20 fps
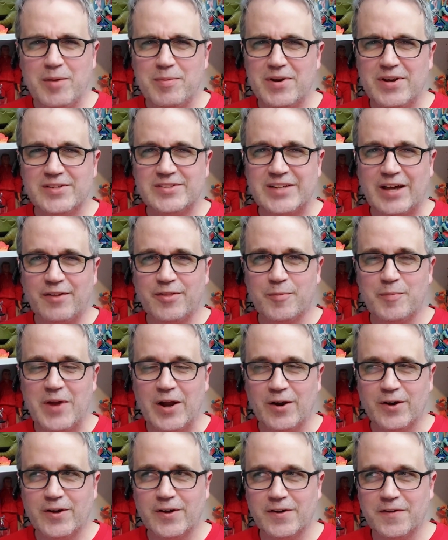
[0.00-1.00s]
in South
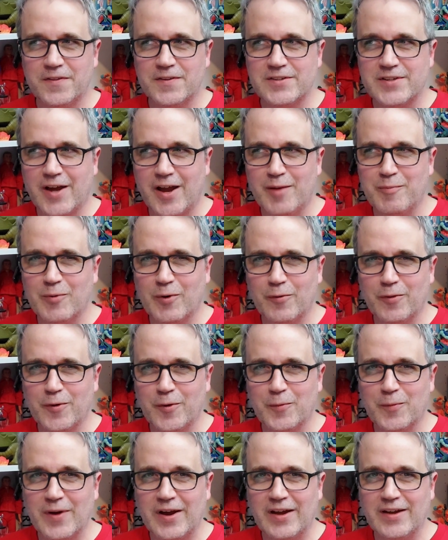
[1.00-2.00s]
America at the time,
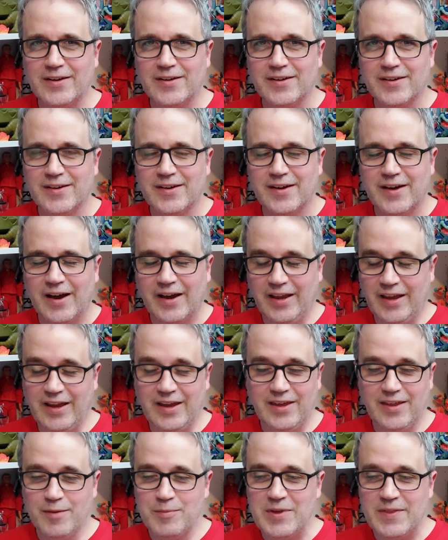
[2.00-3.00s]
though, right?
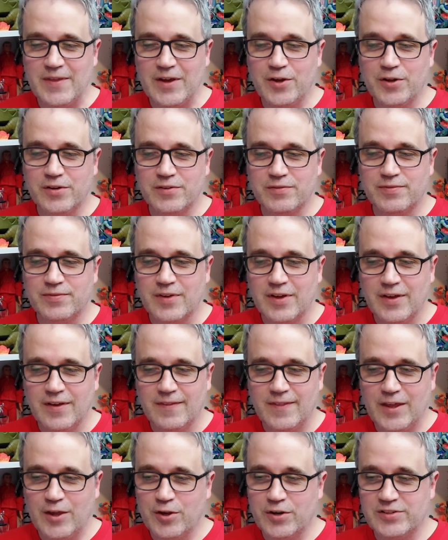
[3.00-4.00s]
I mean, they could
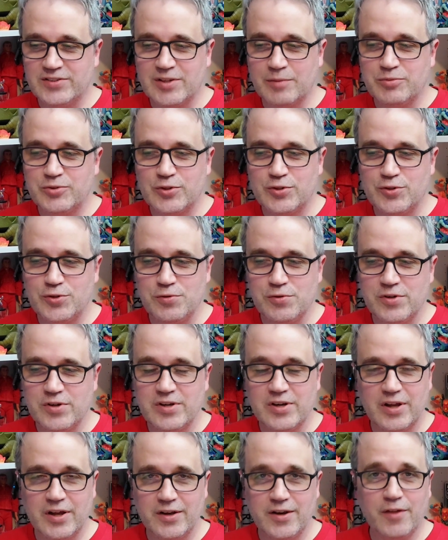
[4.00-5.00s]
have
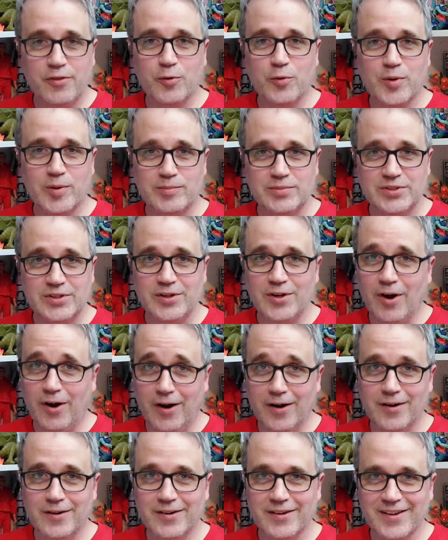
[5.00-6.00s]
substituted another Crimson
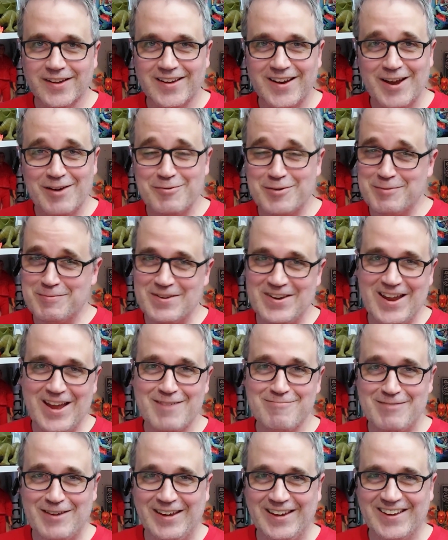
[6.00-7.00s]
Guard, and I would have been
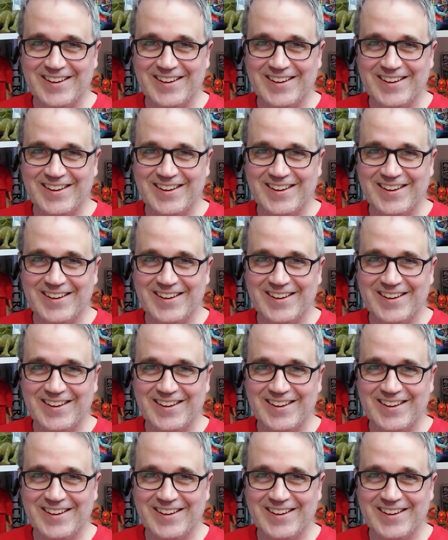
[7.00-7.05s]
happy.